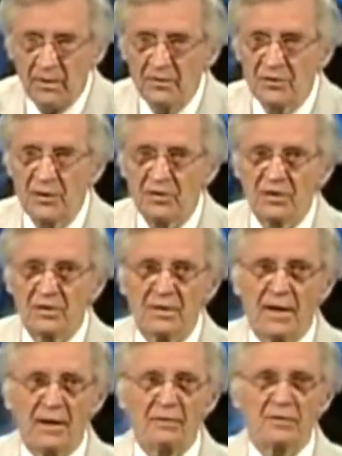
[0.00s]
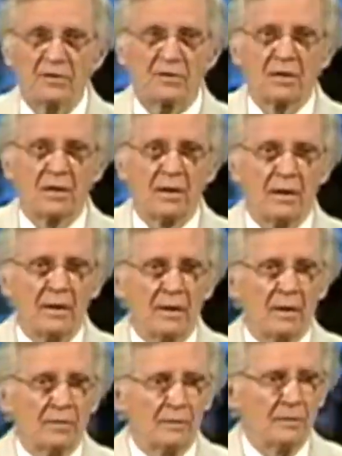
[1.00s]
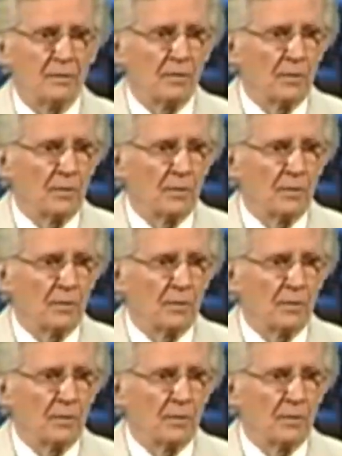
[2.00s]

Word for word: he has just announced, the